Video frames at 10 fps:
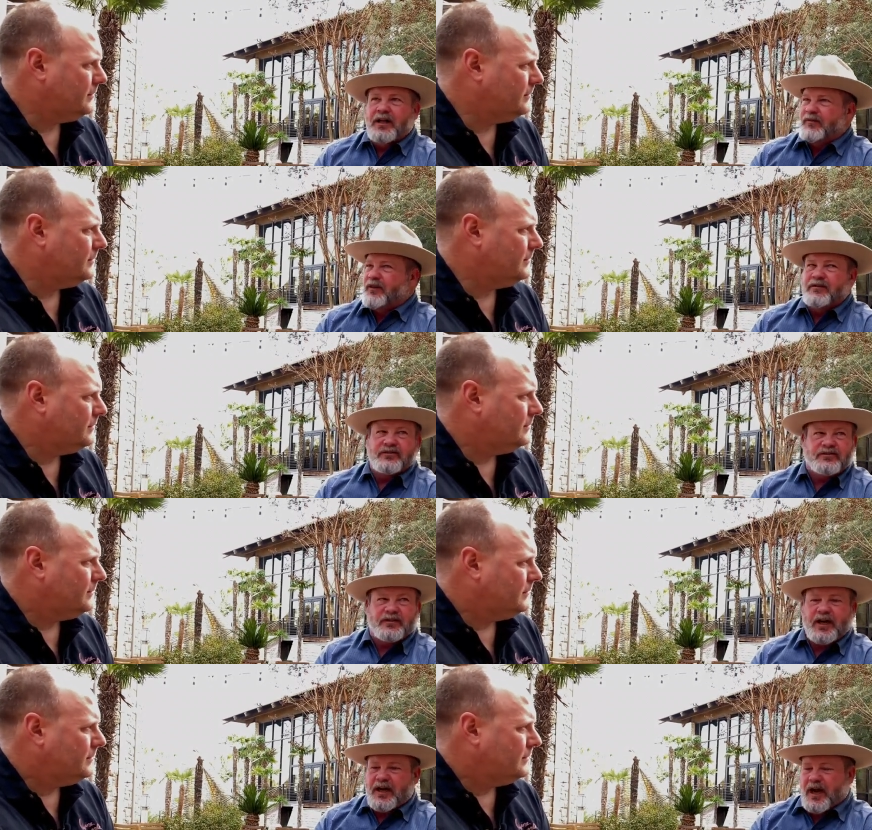Speaker 1: there is,
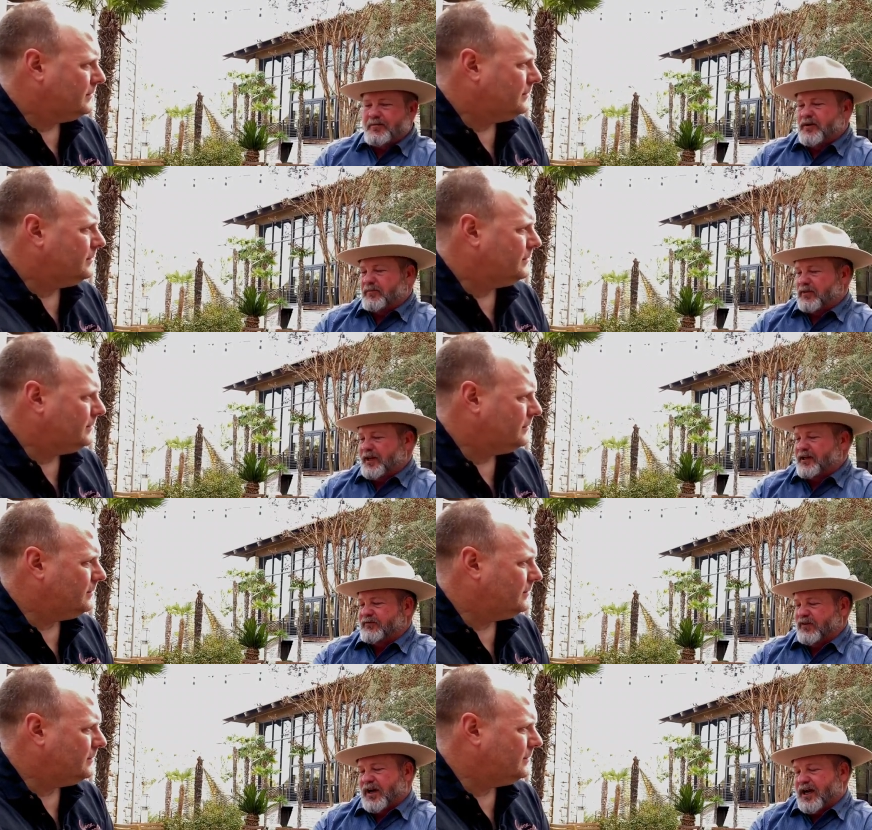I, am going to plan
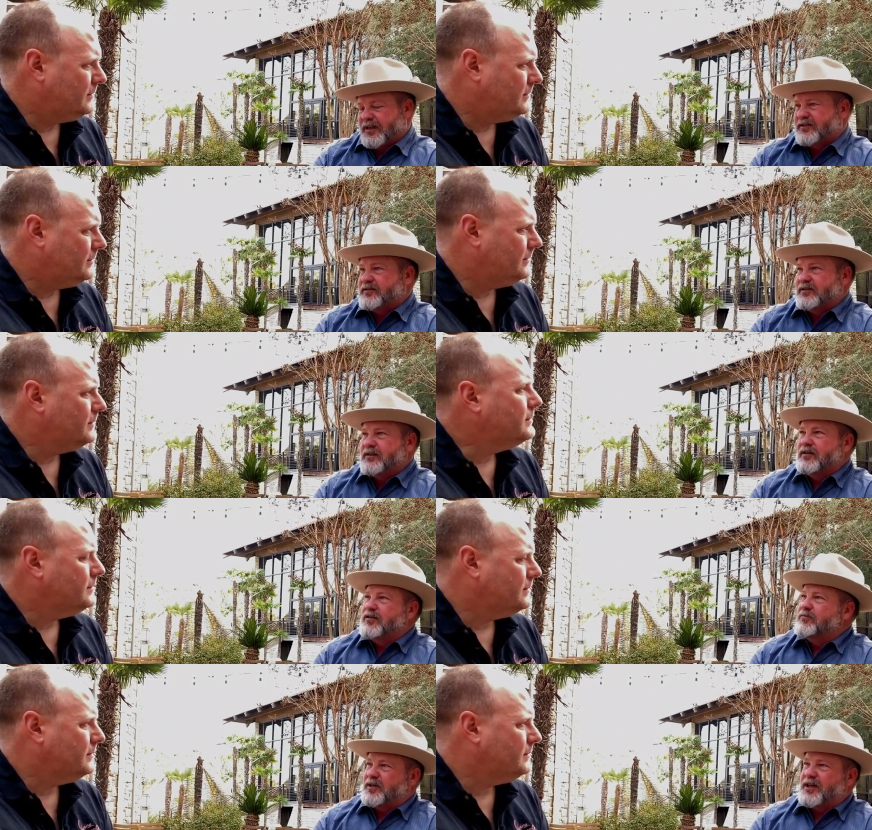for X,
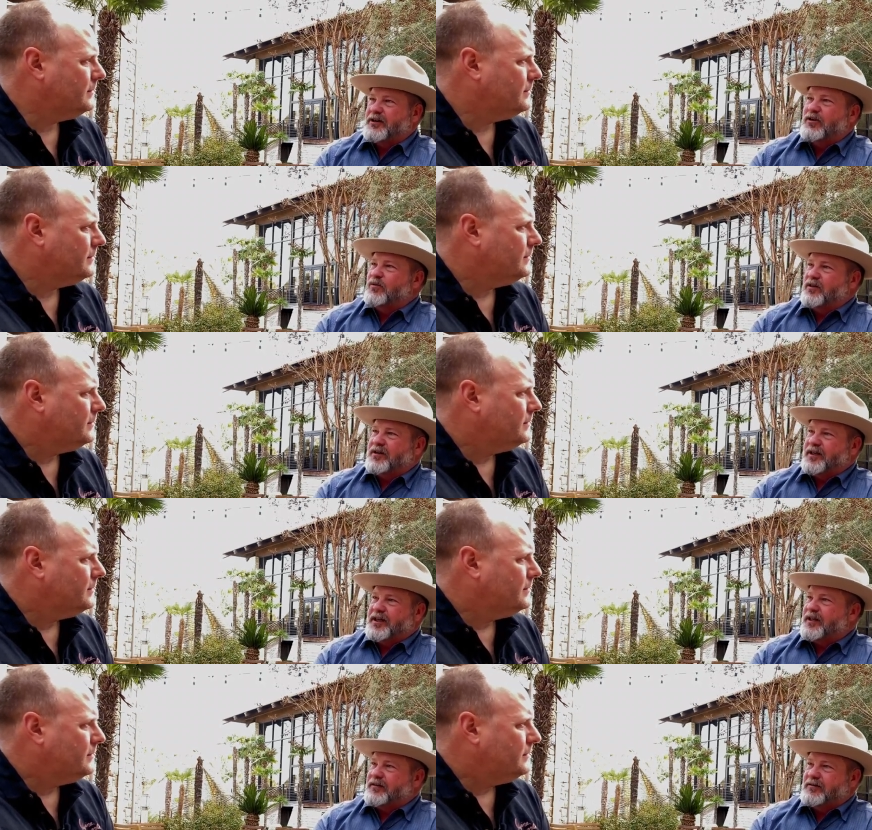but I know we're going to
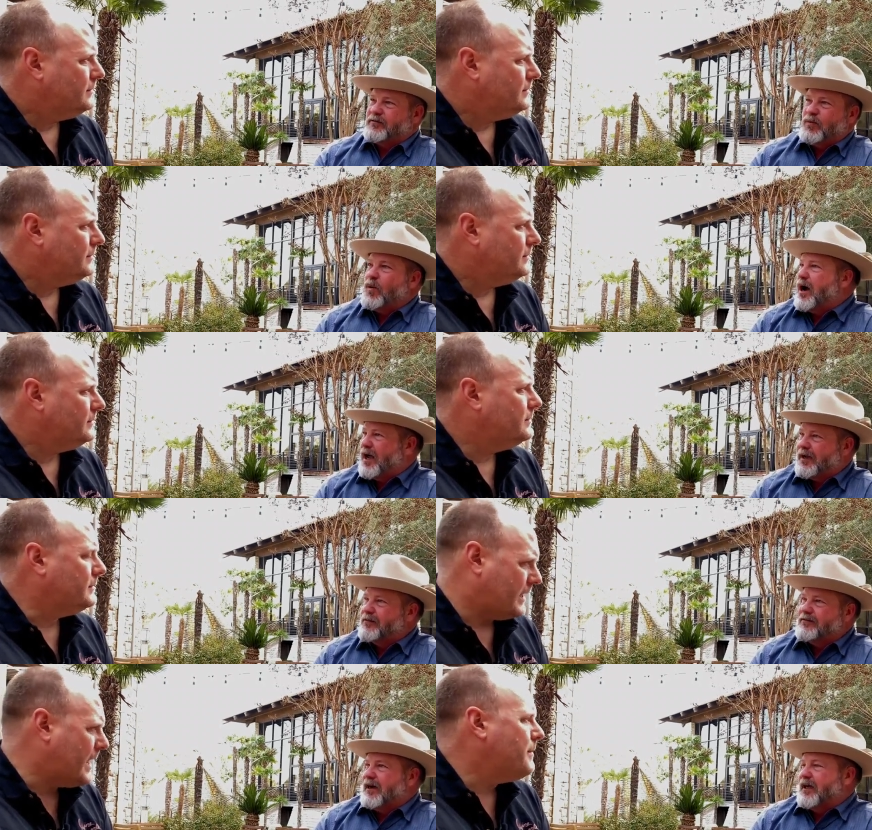get Y,
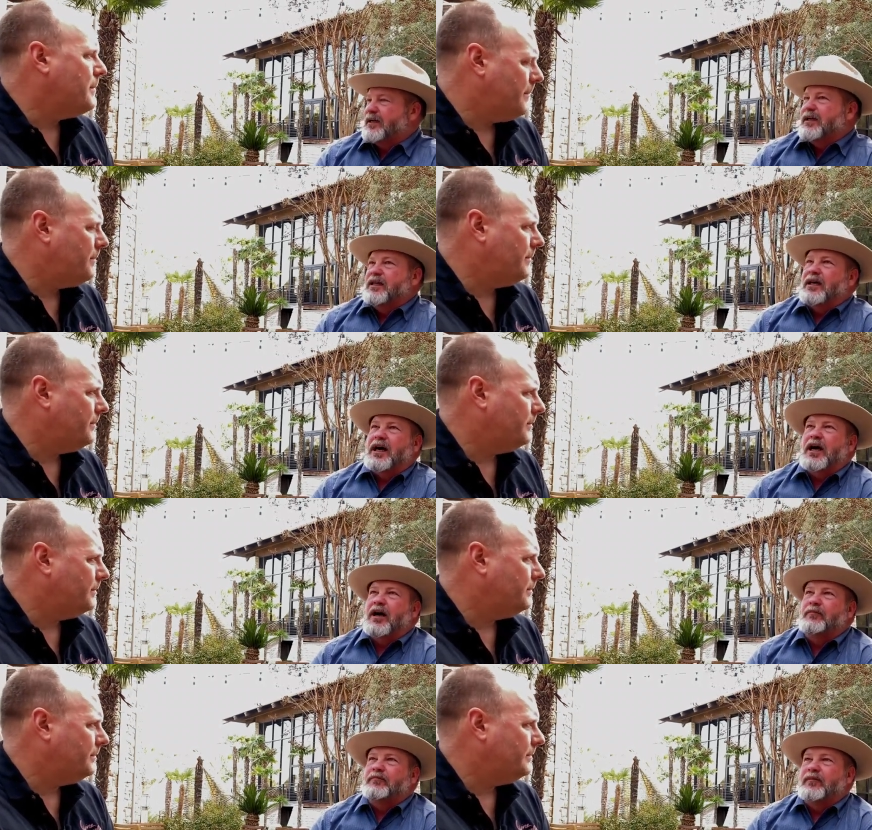right? Okay.
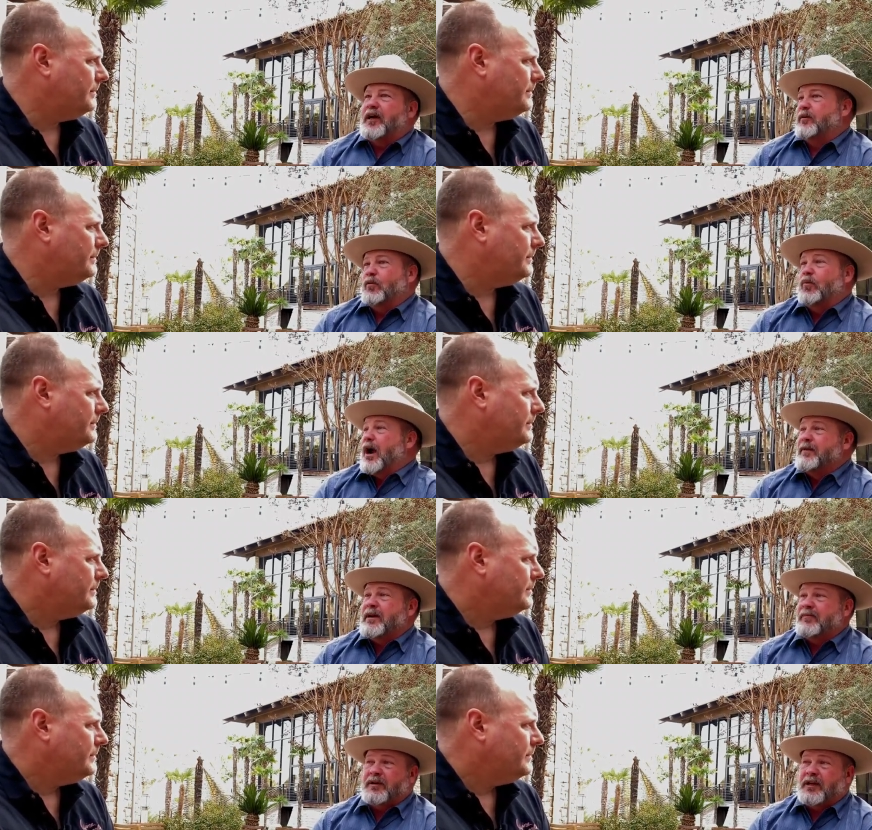Um, and Y
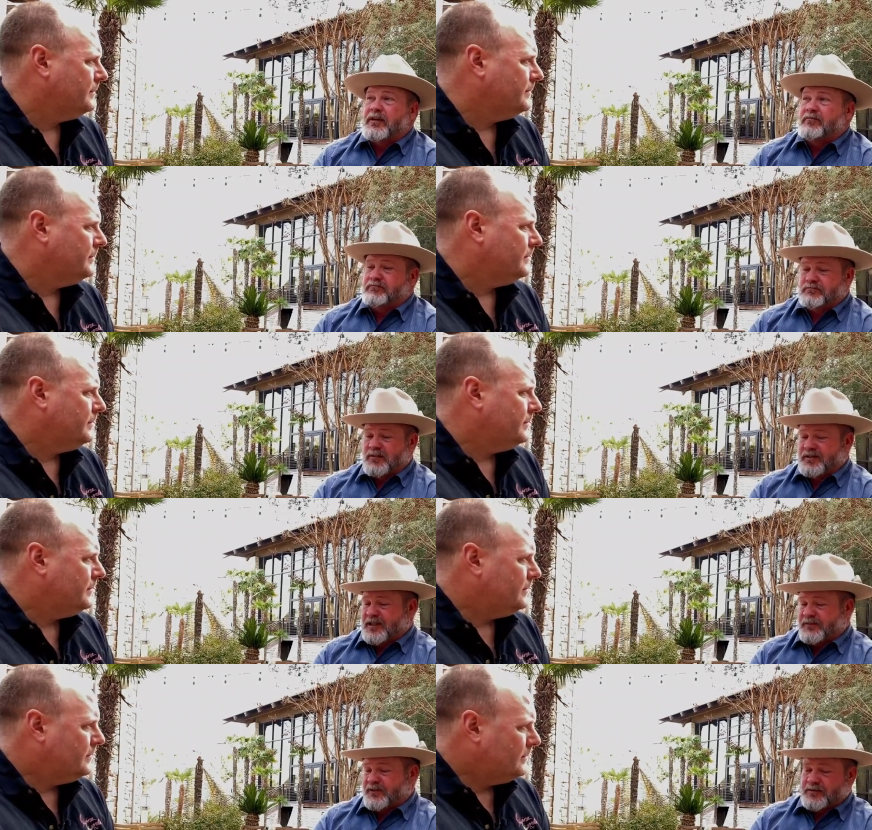may be a
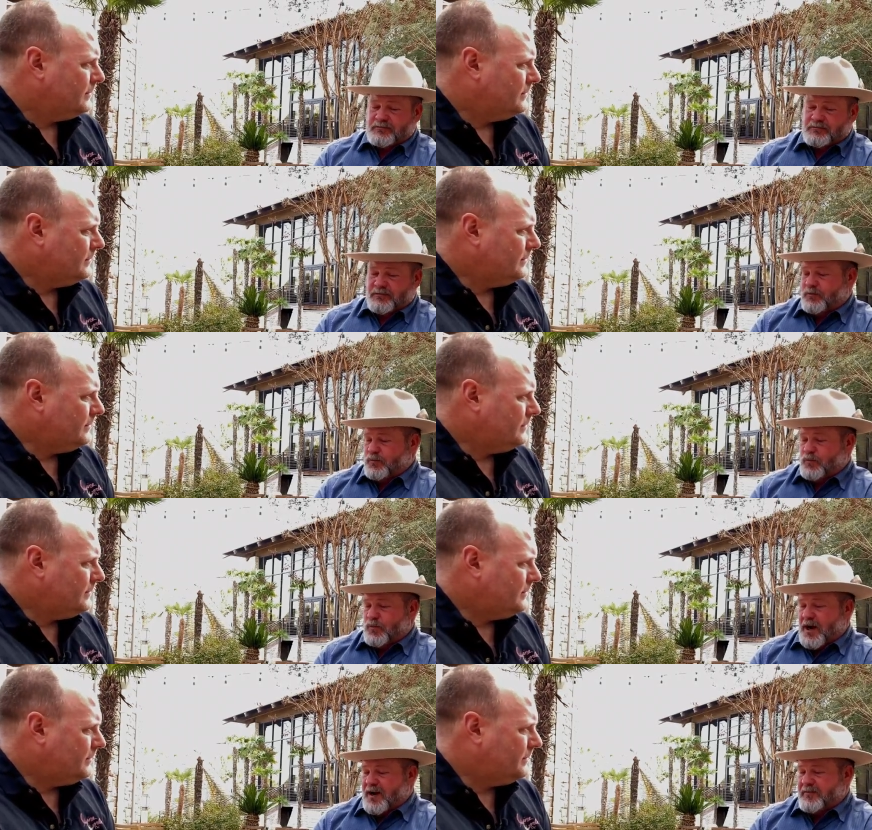deficit,
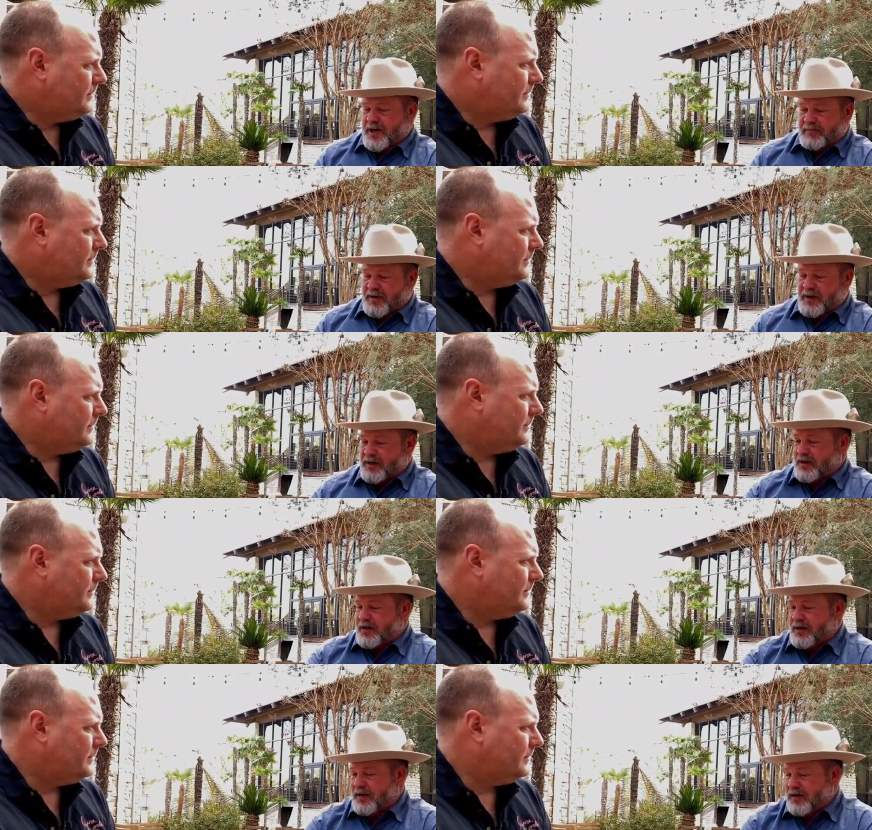Y may
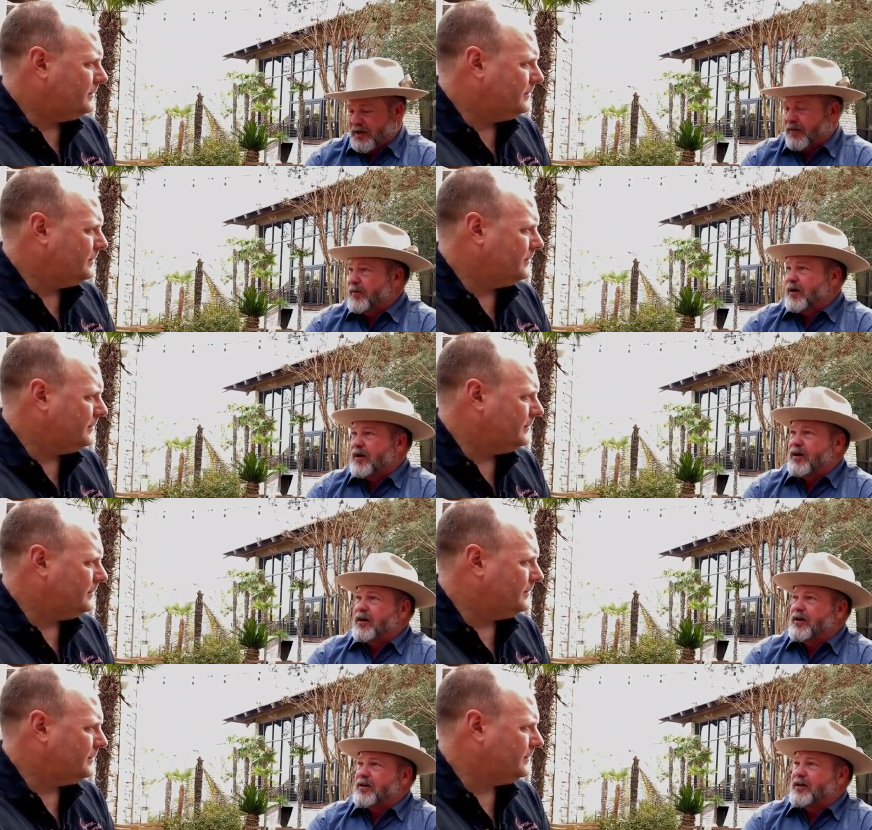be, a,
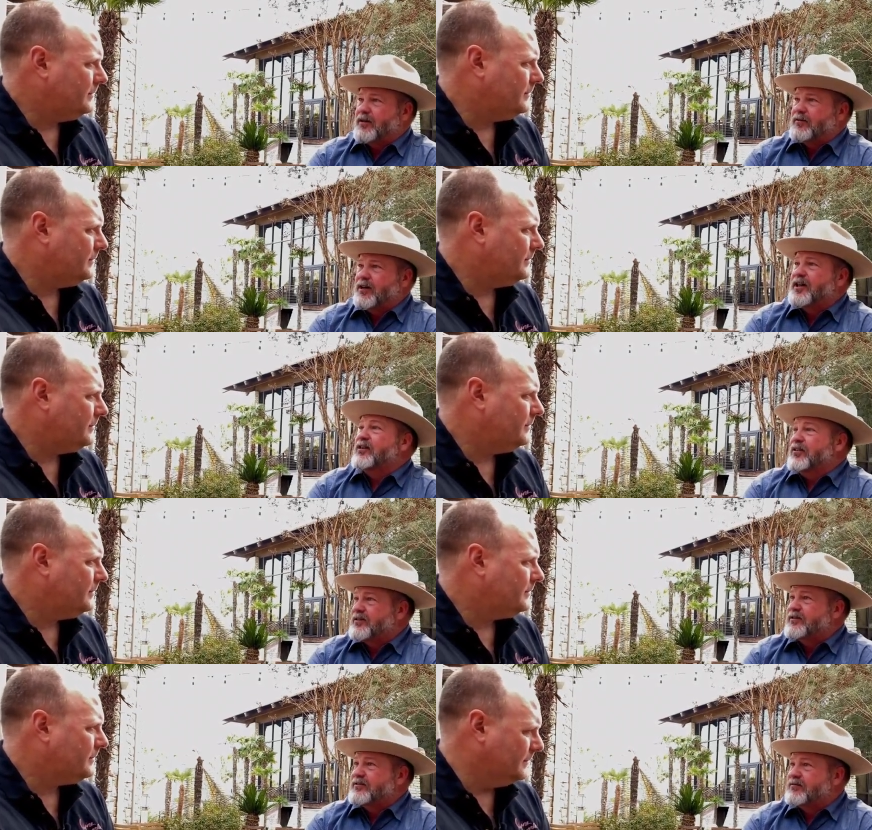uh, you know, an
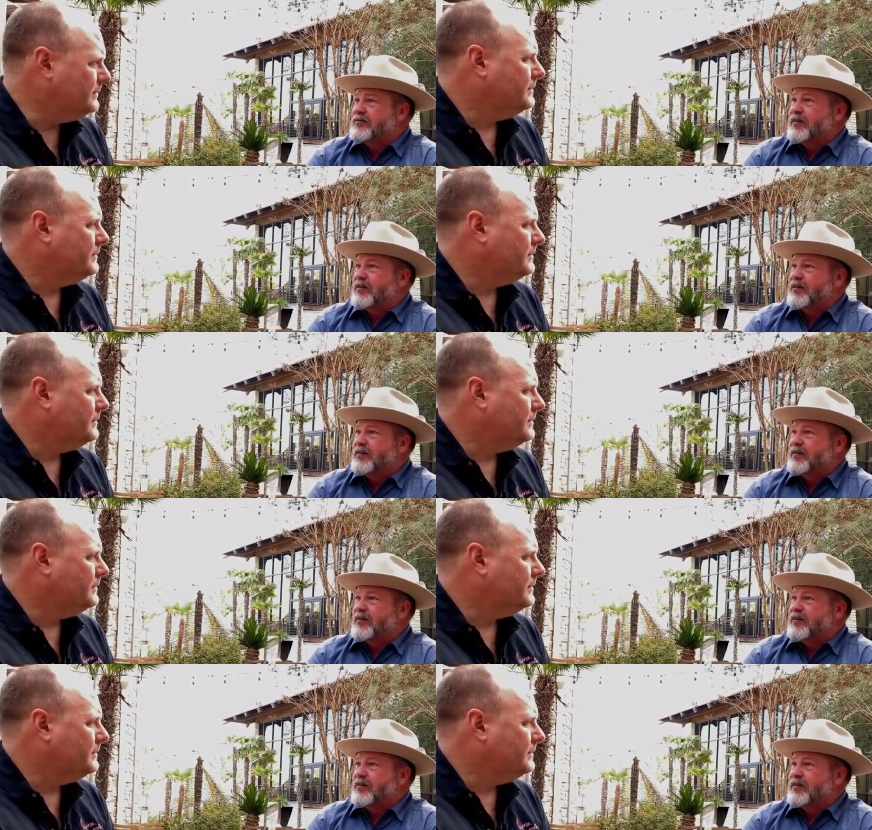increase, mm-hmm.